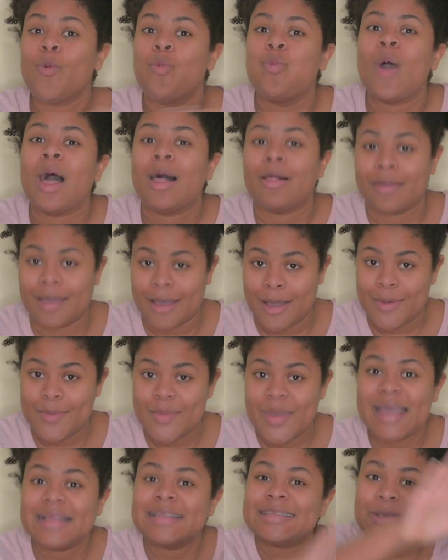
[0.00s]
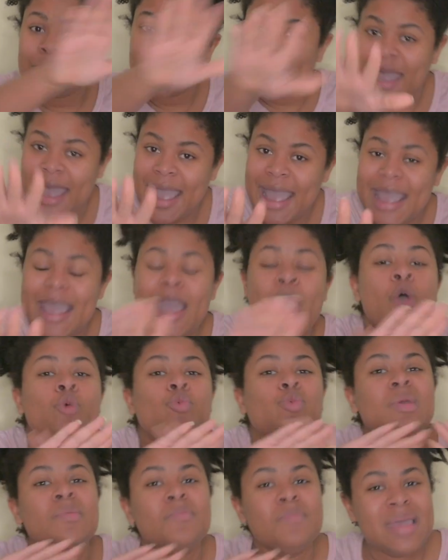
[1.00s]
welcome. It's okay.
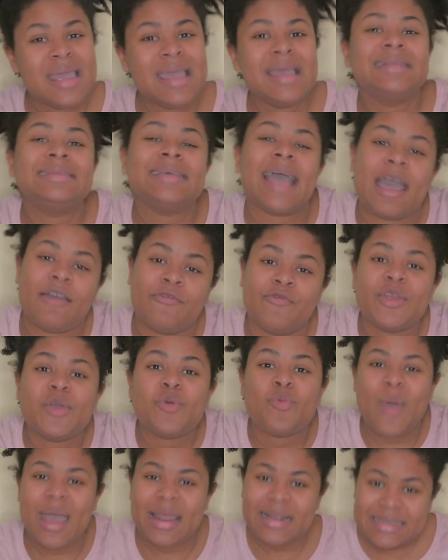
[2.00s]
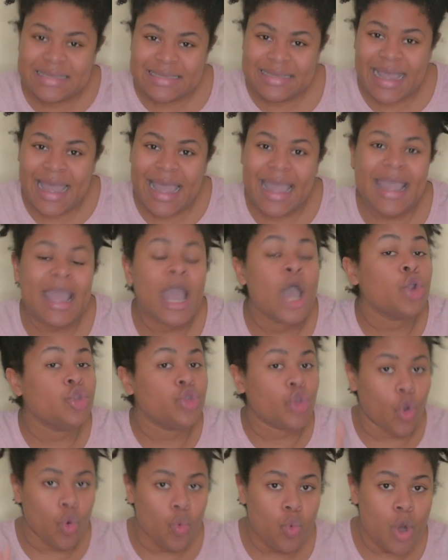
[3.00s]
We meet every Wednesday.
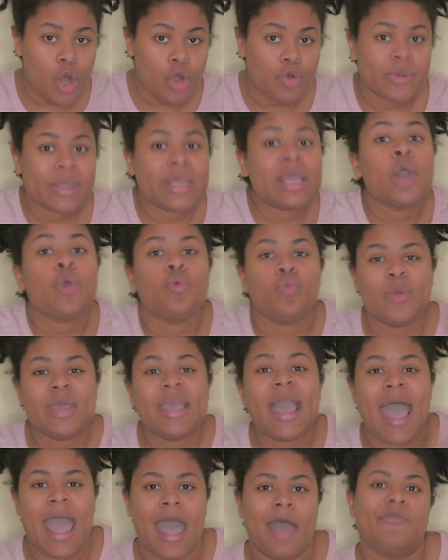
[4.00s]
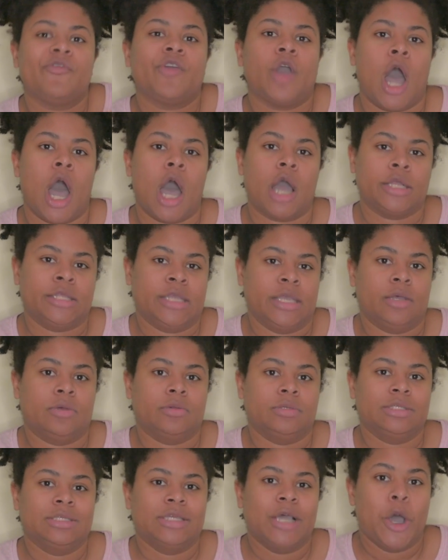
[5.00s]
Don't worry, we have
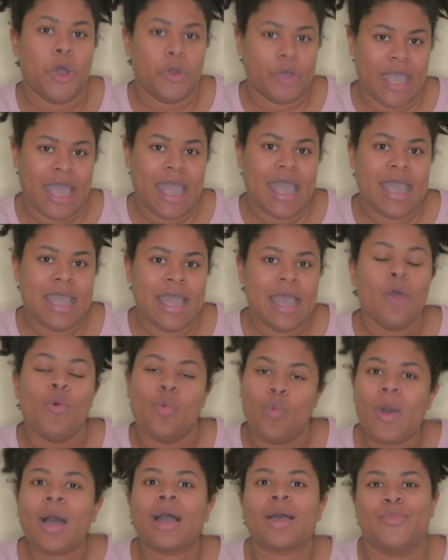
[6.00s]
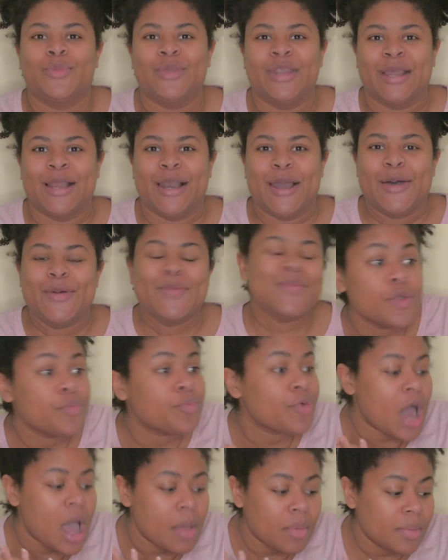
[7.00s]
cocktails. Okay? Welcome to the club. You
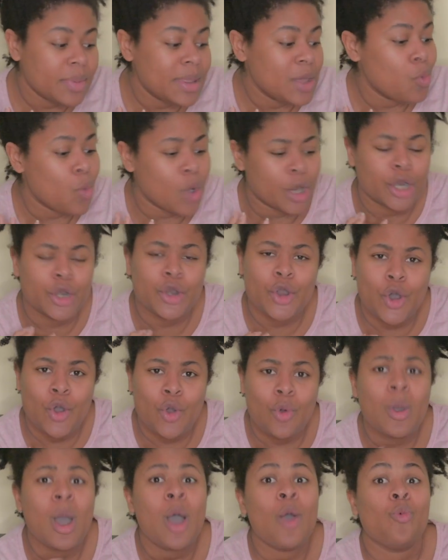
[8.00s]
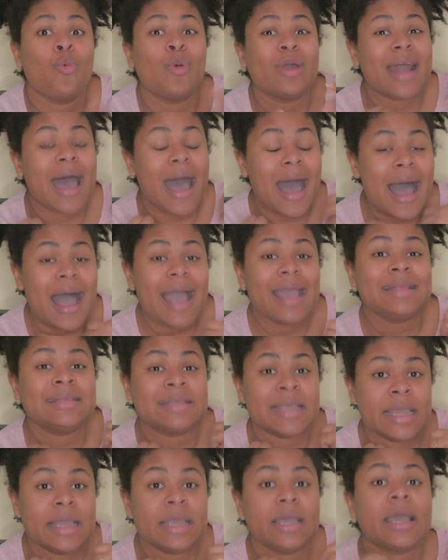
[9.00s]
probably want to know what I
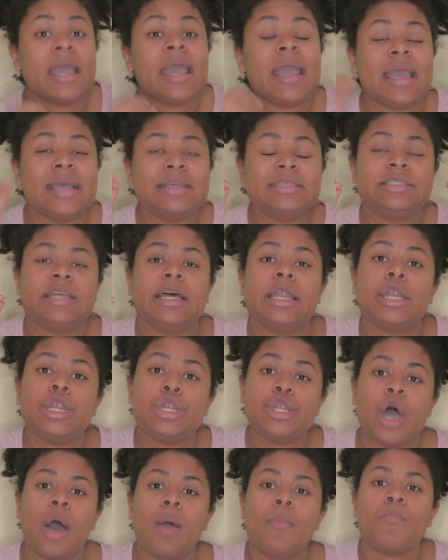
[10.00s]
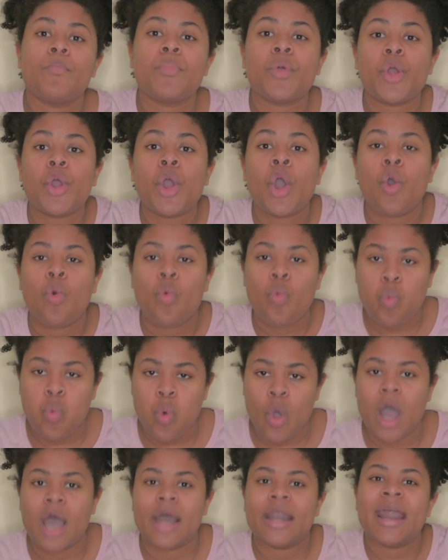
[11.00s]
think is the
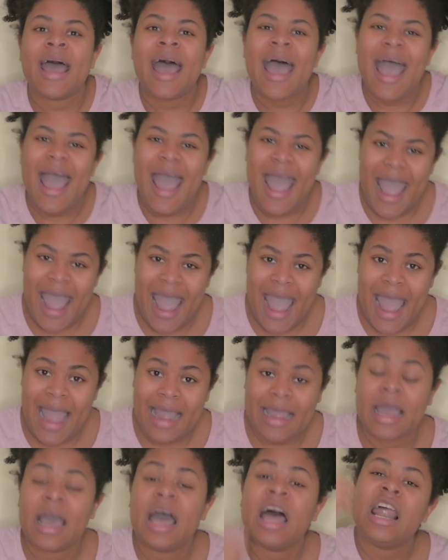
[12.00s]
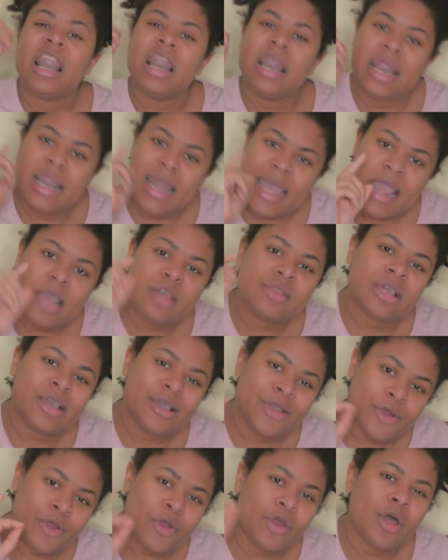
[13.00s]
#1 hack, lazy
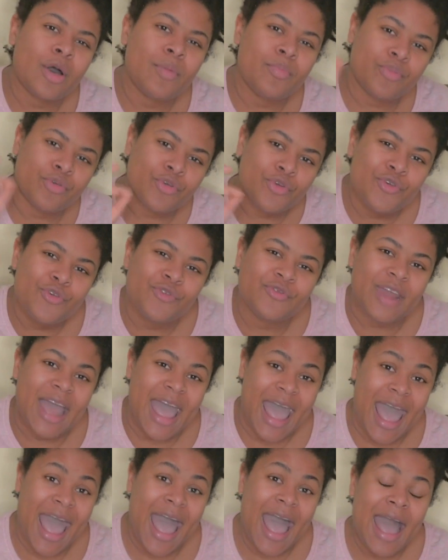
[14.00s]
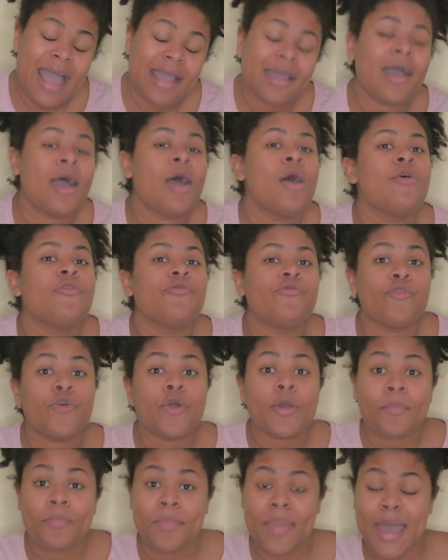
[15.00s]
girl approved hack
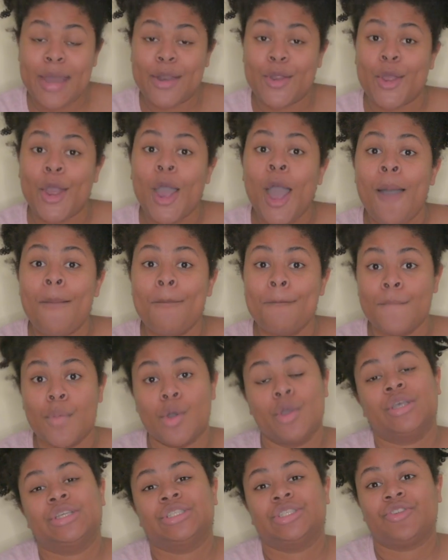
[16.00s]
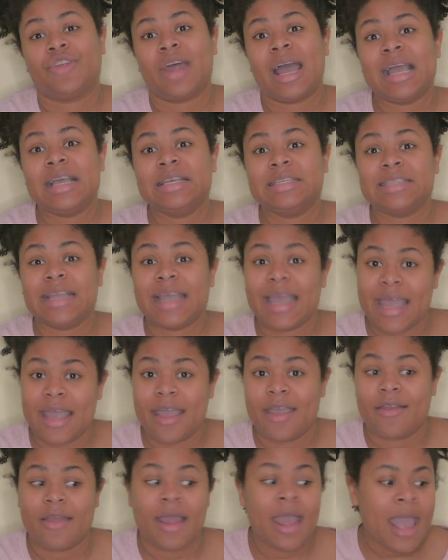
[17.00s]
for better moisturized
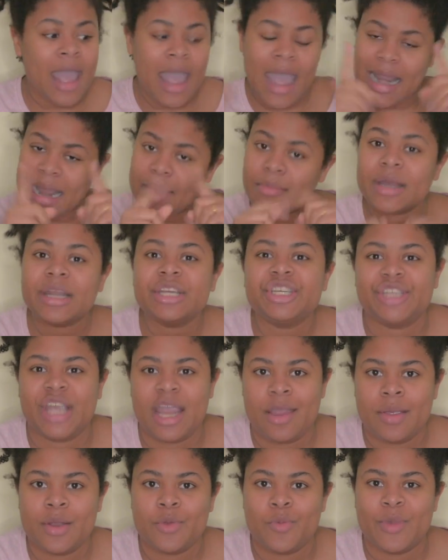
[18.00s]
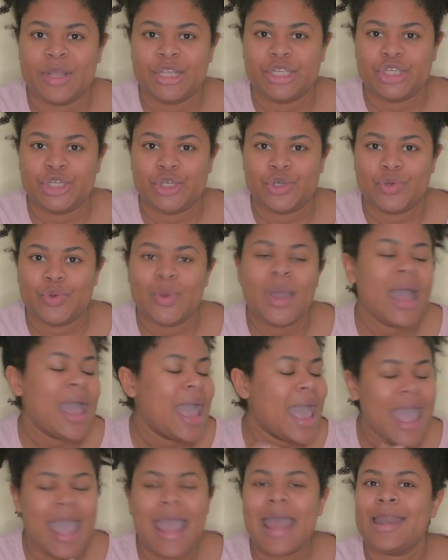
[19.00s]
hair. And I'm going to share it with you.
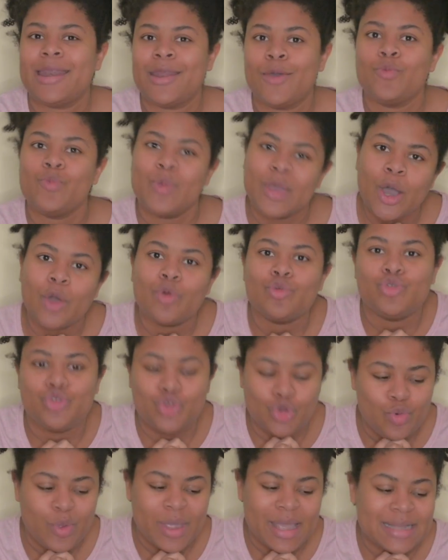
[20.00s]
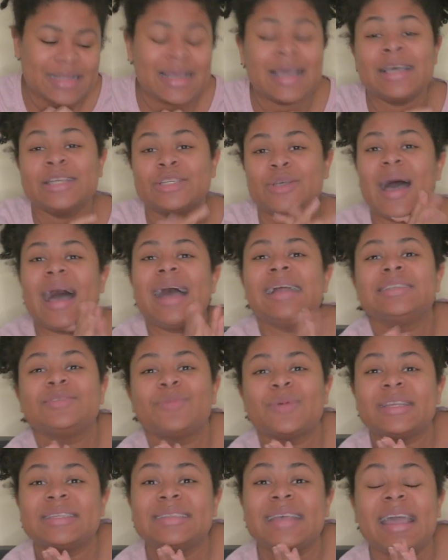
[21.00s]
And we're going to do it. So I just
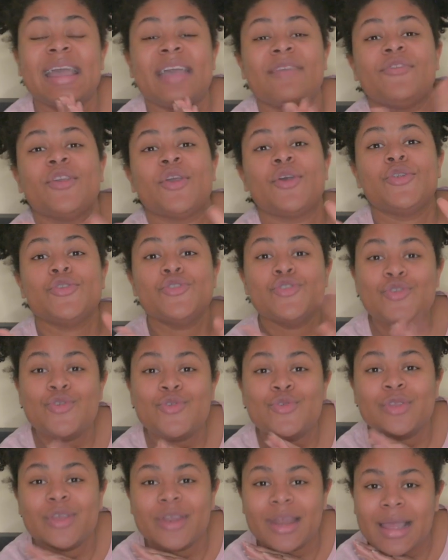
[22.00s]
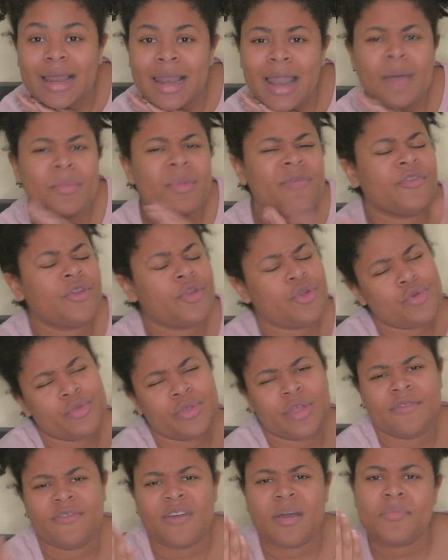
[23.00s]
want to say, if you're new to the club, if you're new
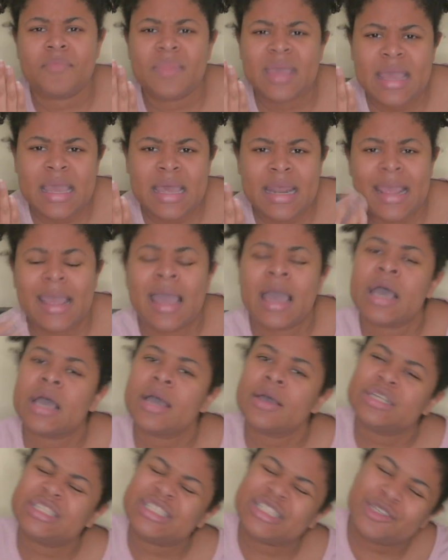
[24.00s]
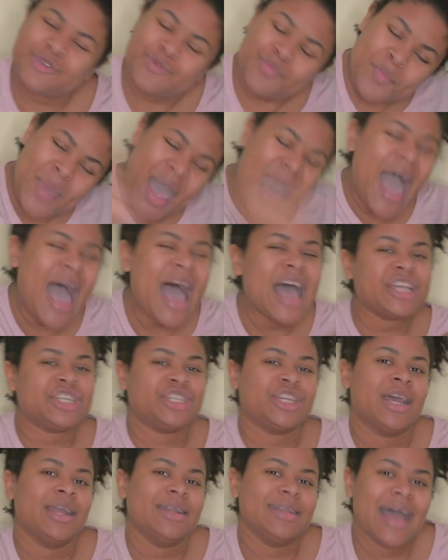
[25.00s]
to the family,
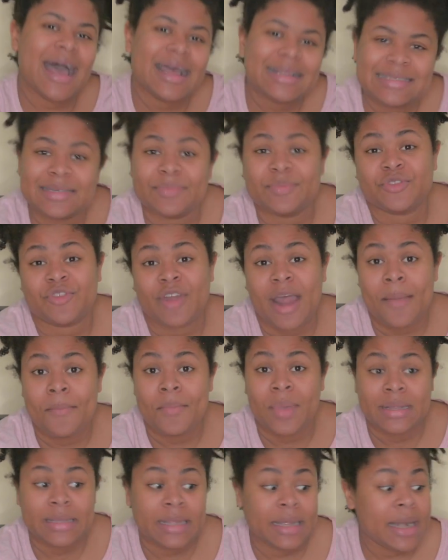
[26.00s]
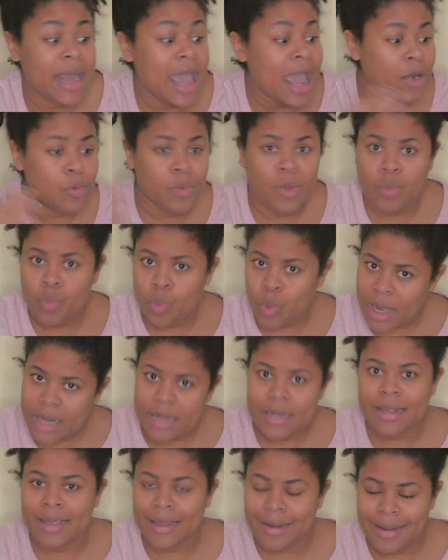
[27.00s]
smash that subscribe button. And with
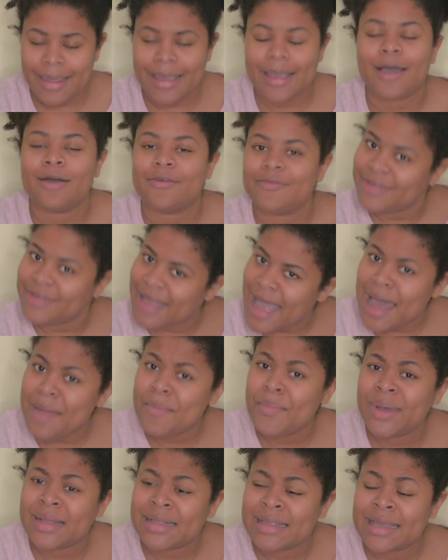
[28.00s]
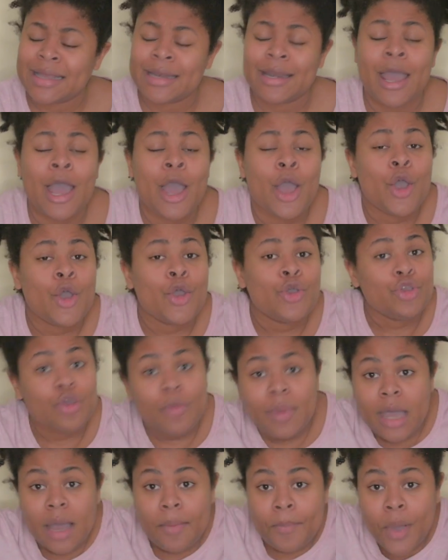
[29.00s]
one click that button,
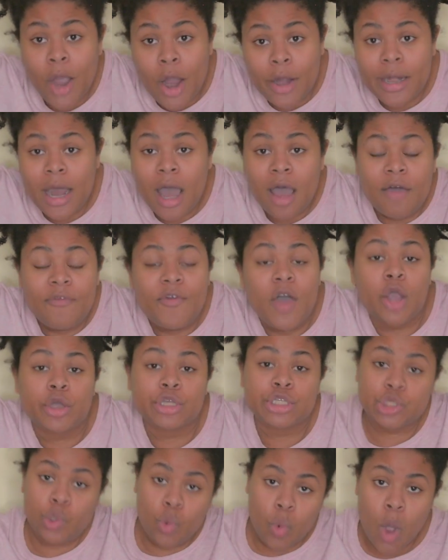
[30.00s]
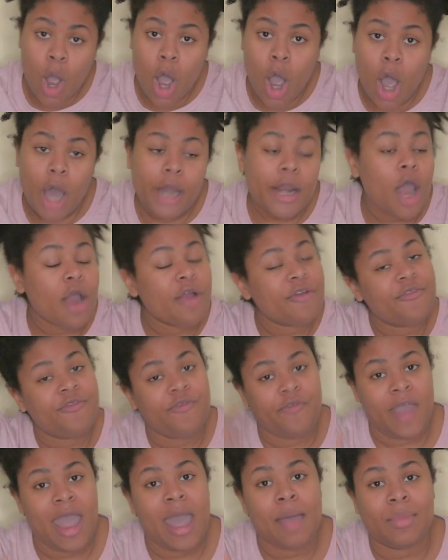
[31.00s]
you become part of our squad, our
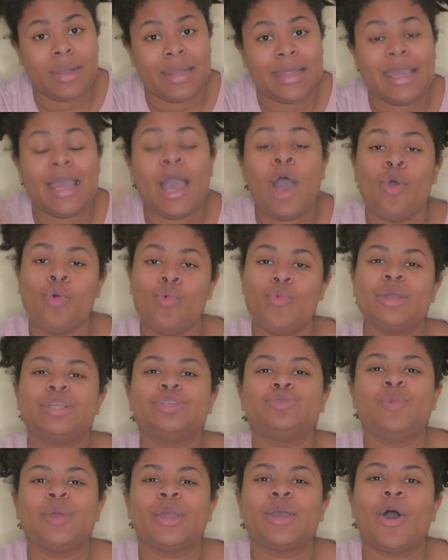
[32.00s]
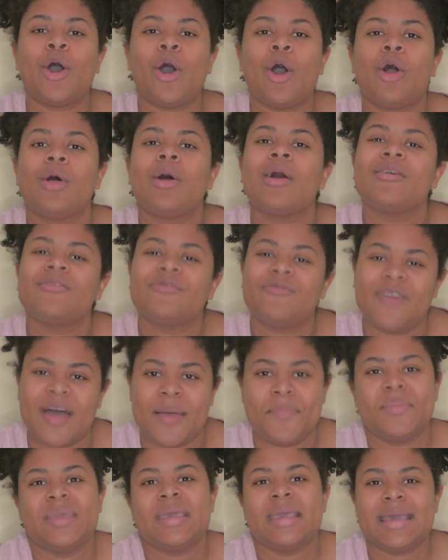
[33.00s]
family, which we call
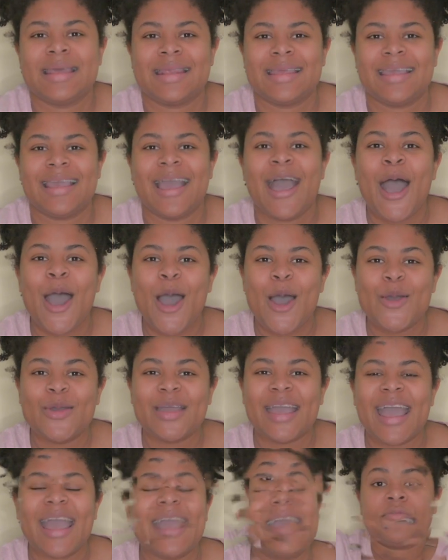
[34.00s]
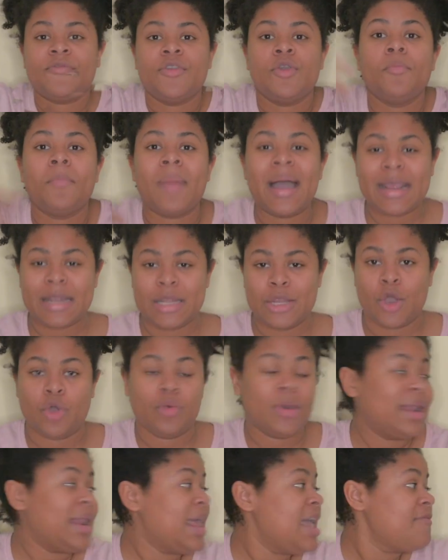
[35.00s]
family. Most of you might
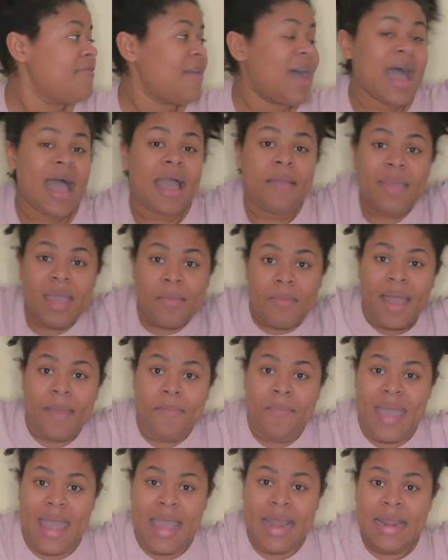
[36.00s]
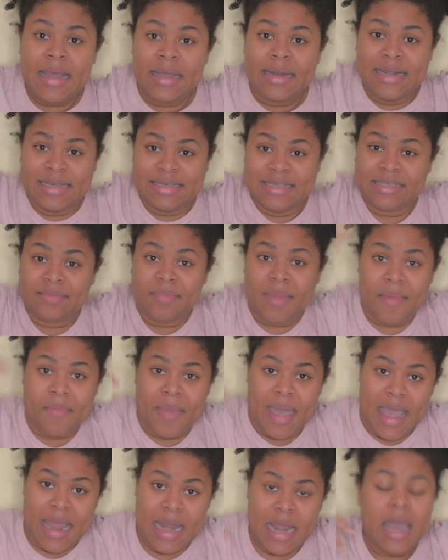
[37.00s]
know that if I'm in my bed, this is my
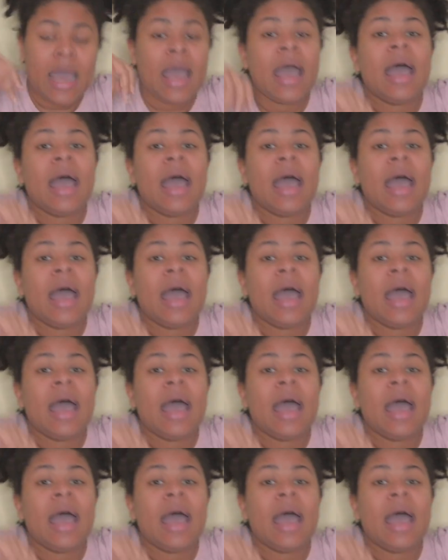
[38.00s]
bed.